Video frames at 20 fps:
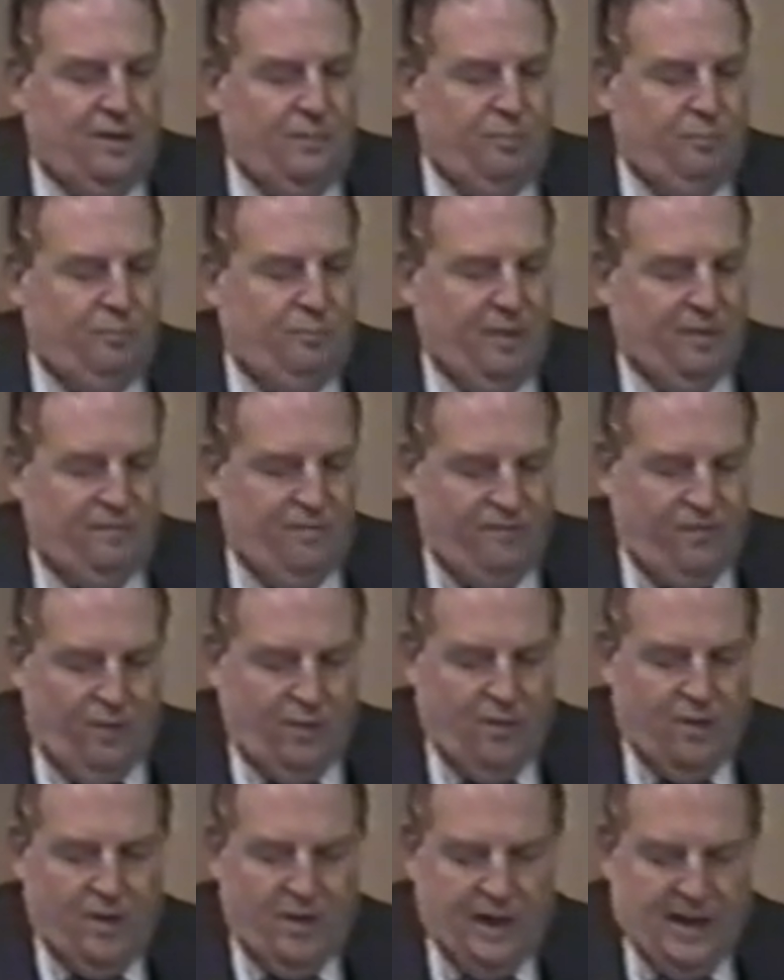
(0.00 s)

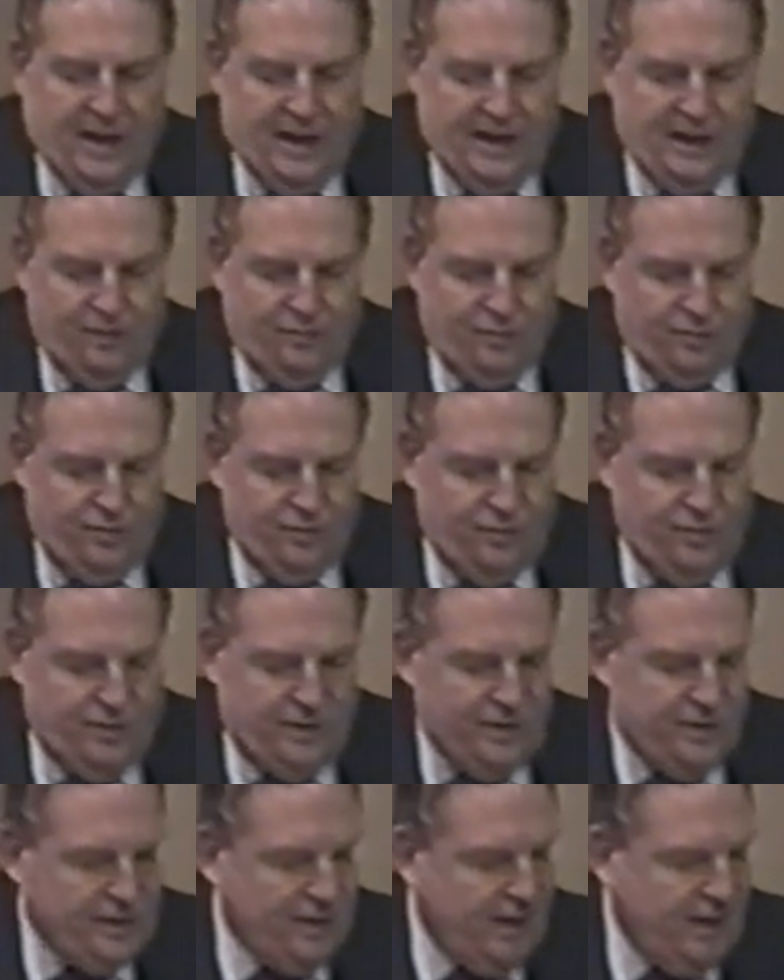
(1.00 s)
before I introduce
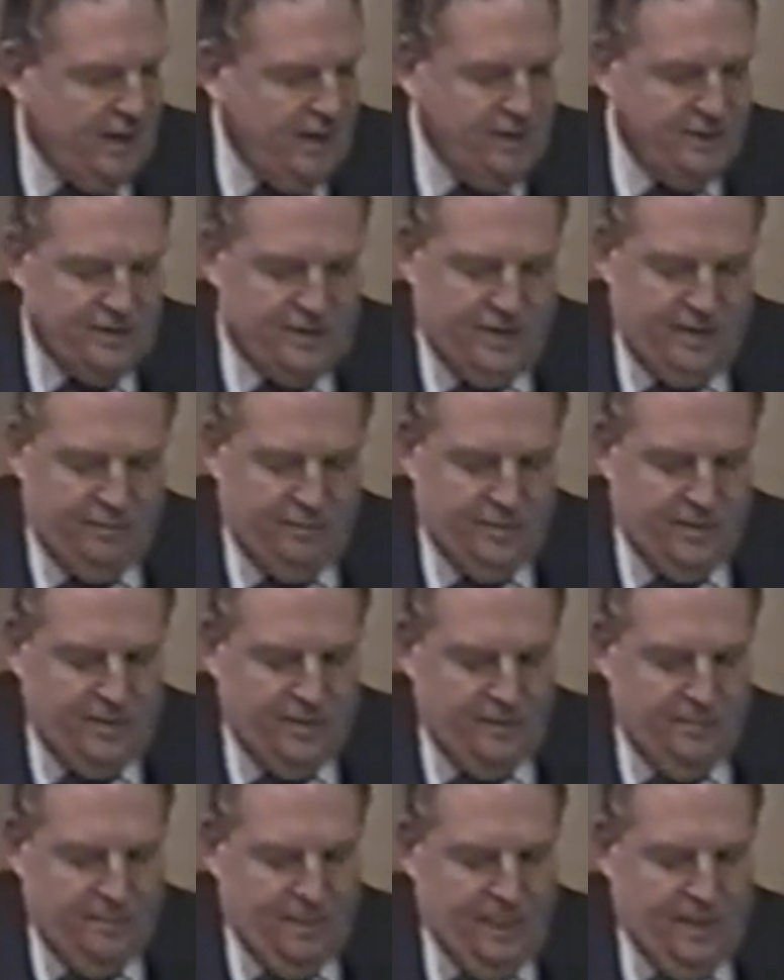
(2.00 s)
this concept.
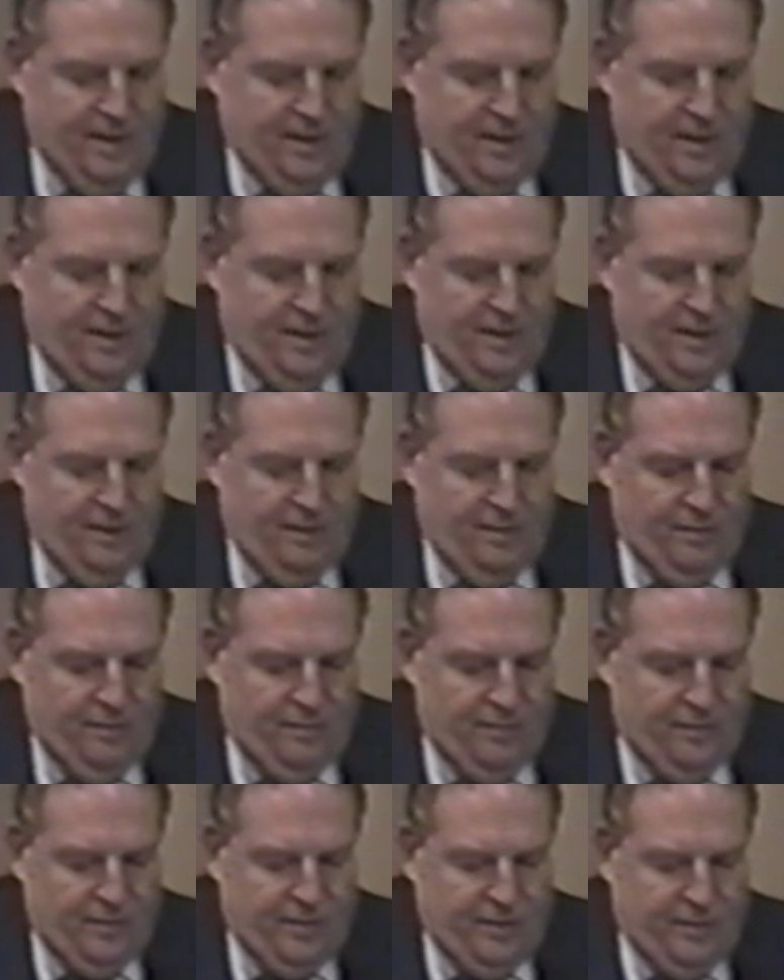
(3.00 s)

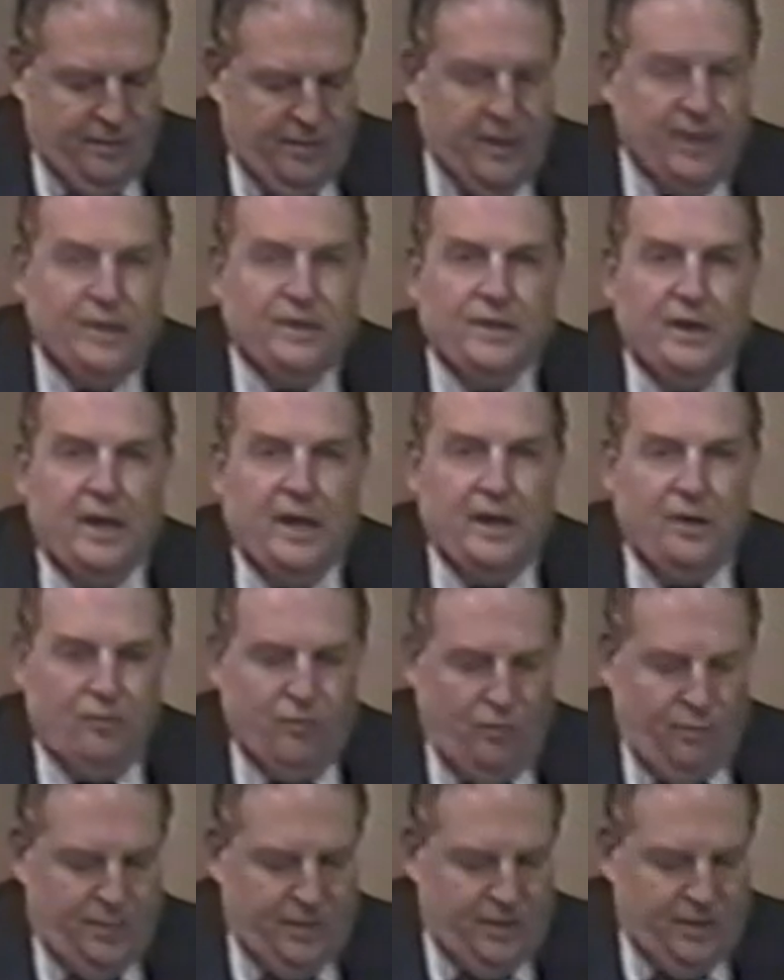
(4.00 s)
There is a
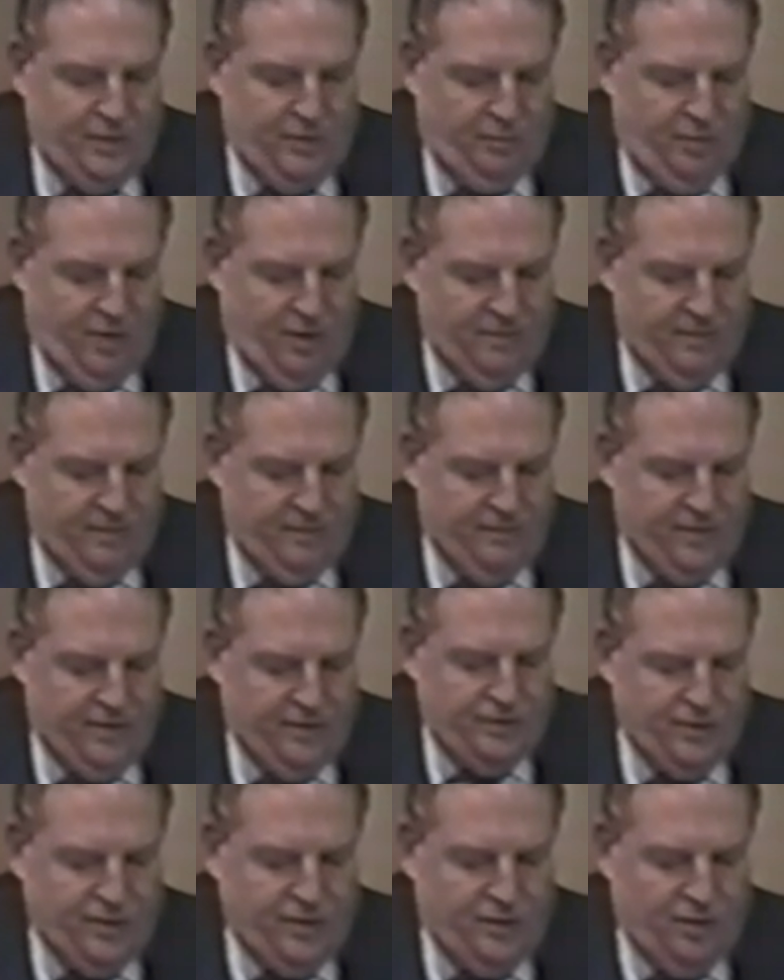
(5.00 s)
group in the Department of
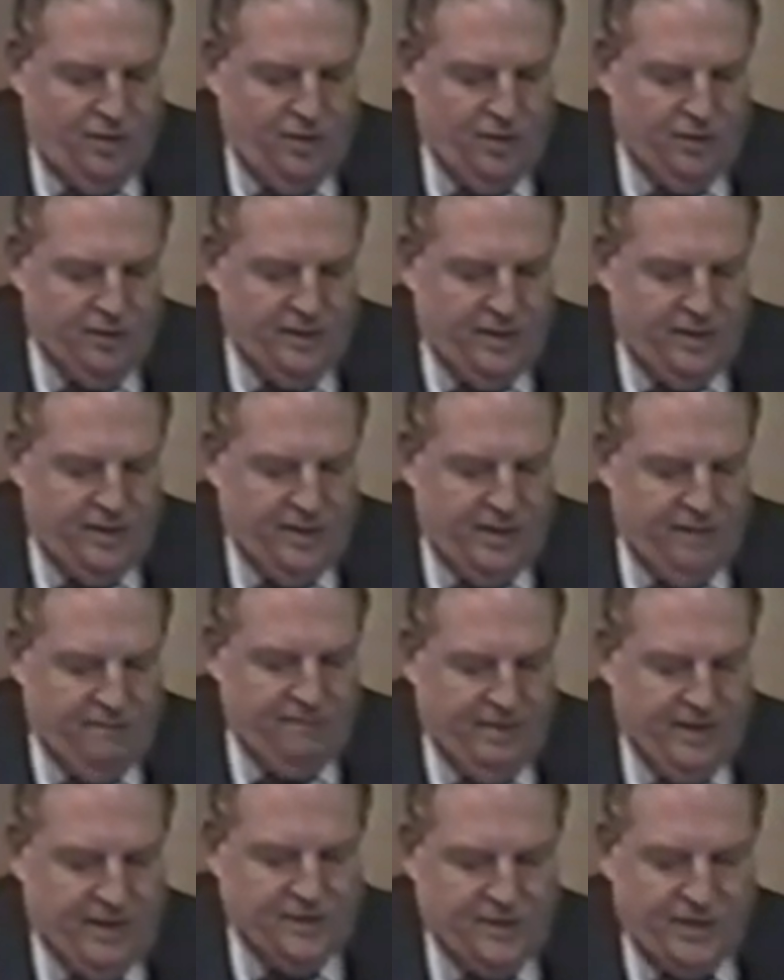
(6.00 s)
Energy called
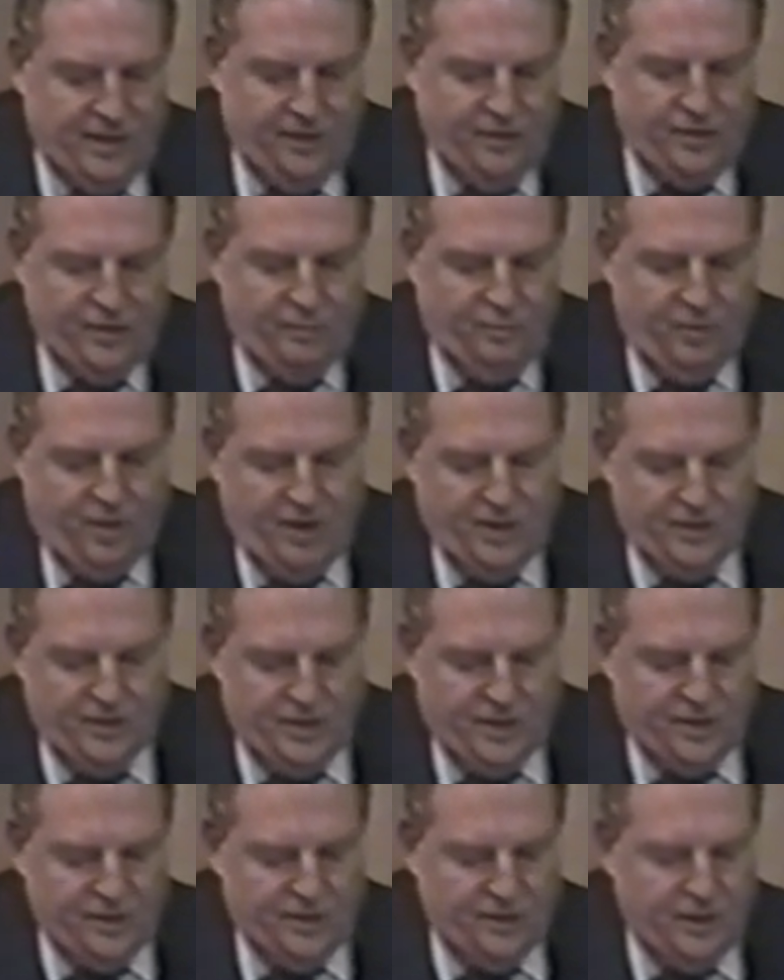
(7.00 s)
Advanced Energy
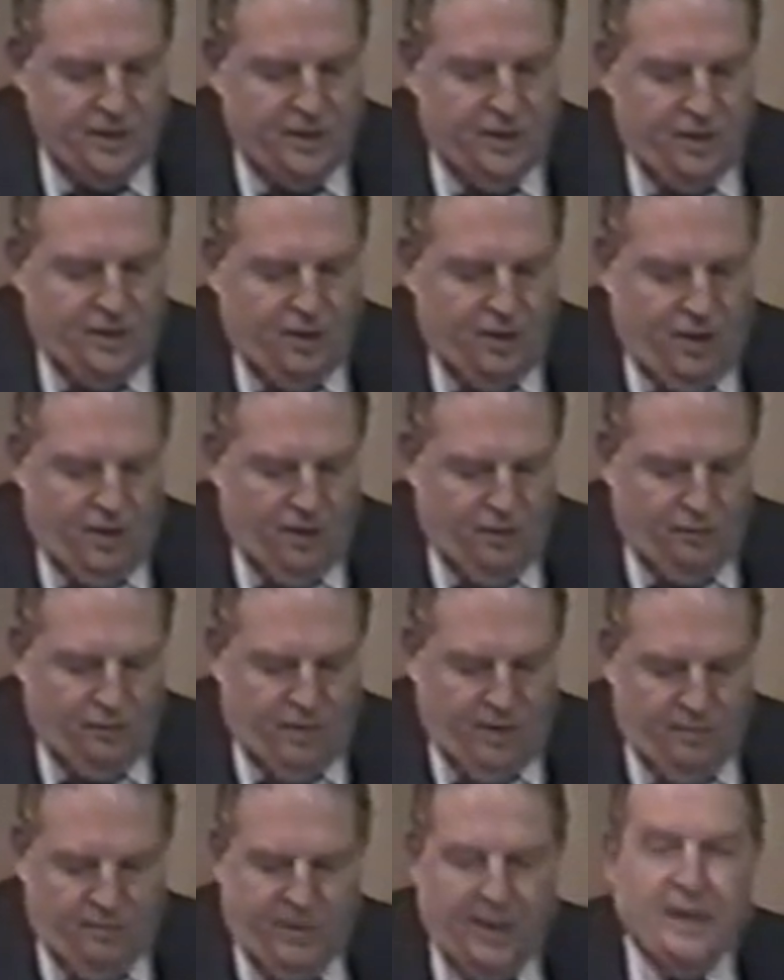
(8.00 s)
Projects
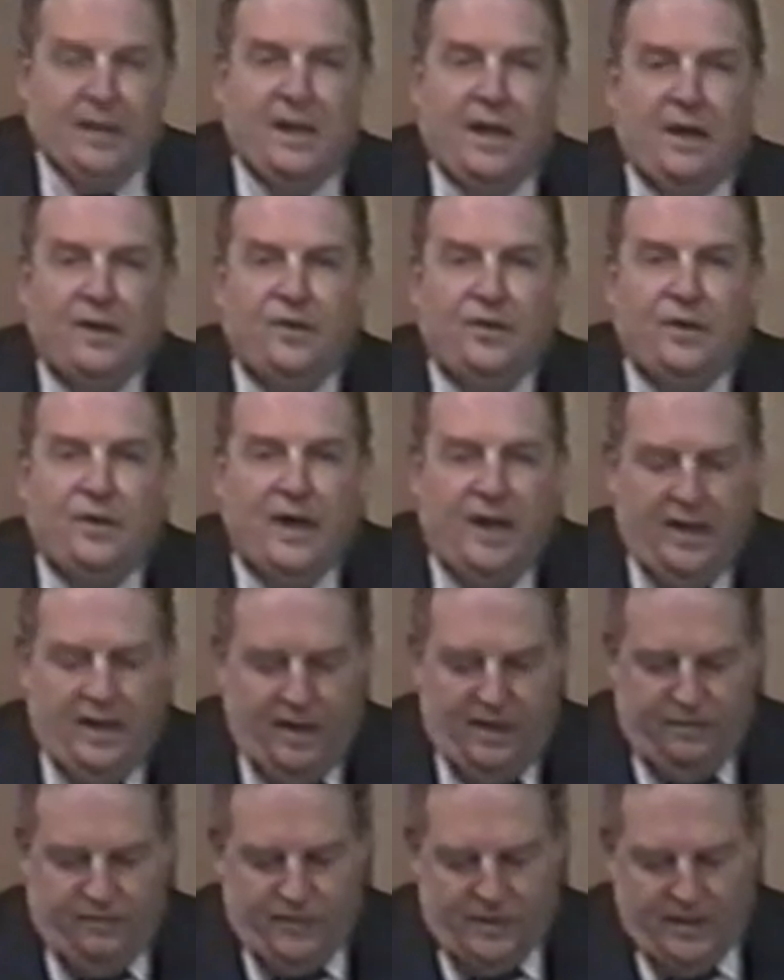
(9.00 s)
run by Dr.
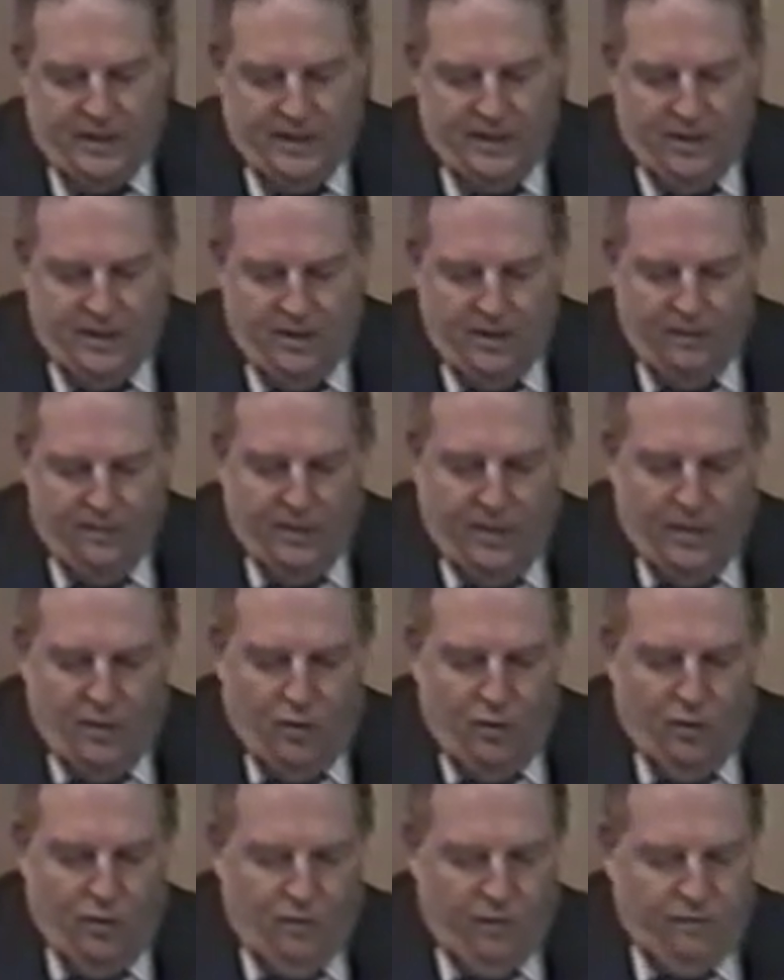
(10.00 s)
Gajewski,
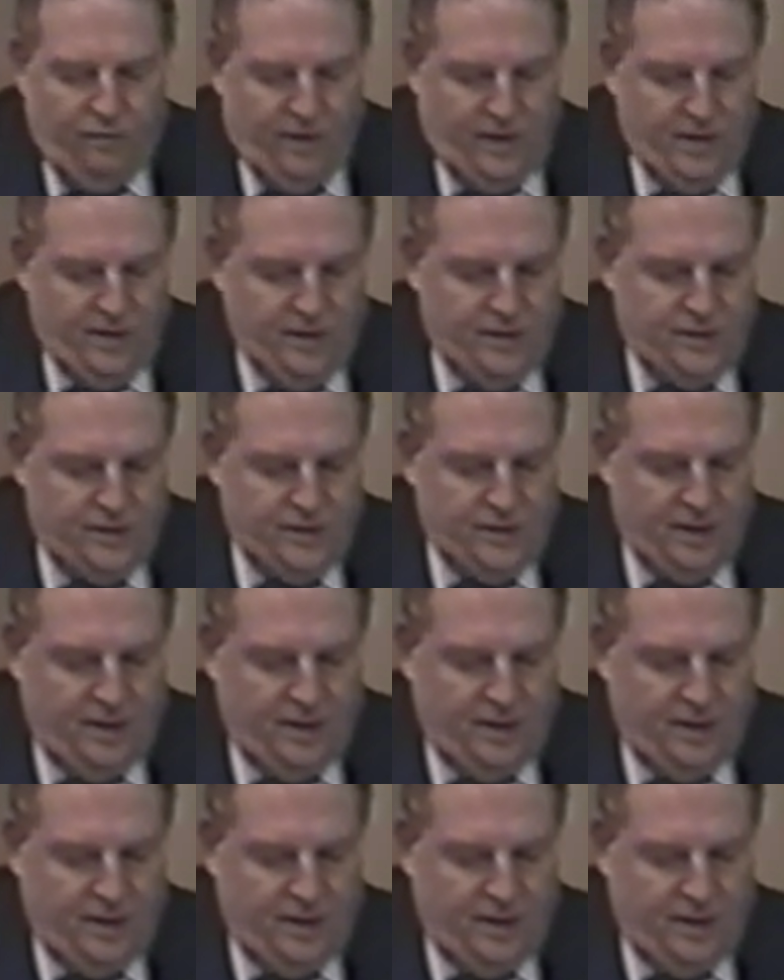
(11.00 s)
who funds